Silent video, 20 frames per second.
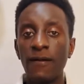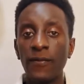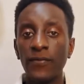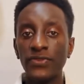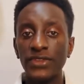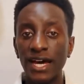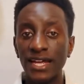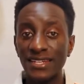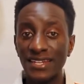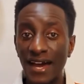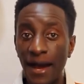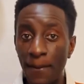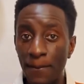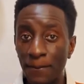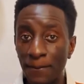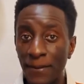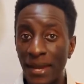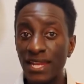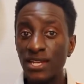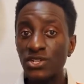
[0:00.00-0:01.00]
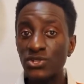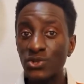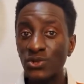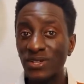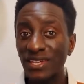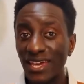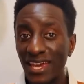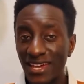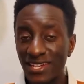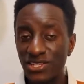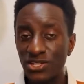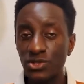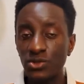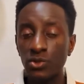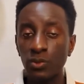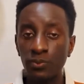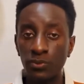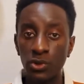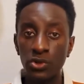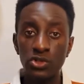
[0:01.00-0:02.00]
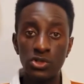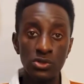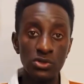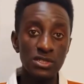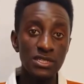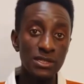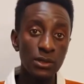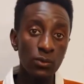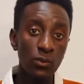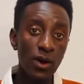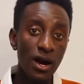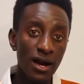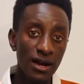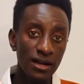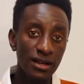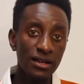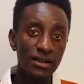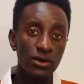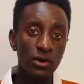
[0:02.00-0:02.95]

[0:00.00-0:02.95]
that are meant to get you to produce the work